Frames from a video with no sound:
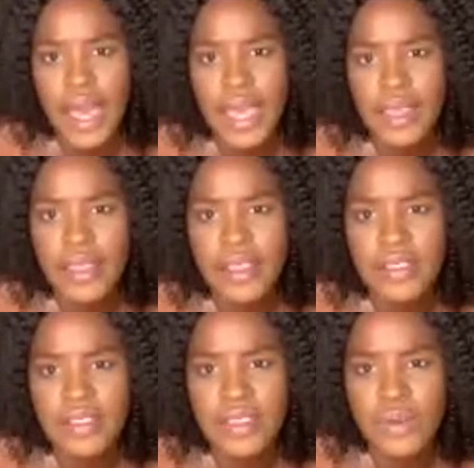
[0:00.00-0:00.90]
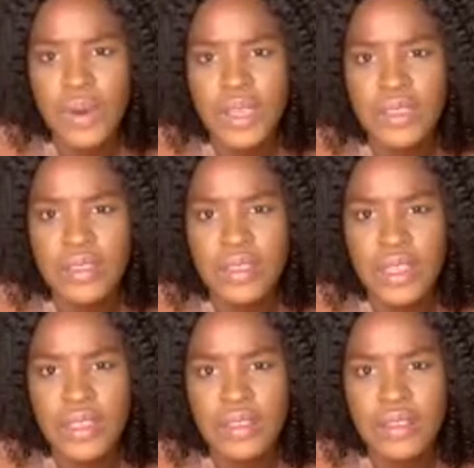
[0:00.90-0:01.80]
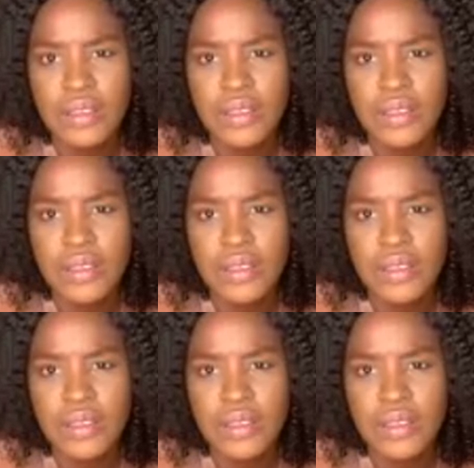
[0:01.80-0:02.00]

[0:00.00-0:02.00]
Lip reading: guy and then see what he says.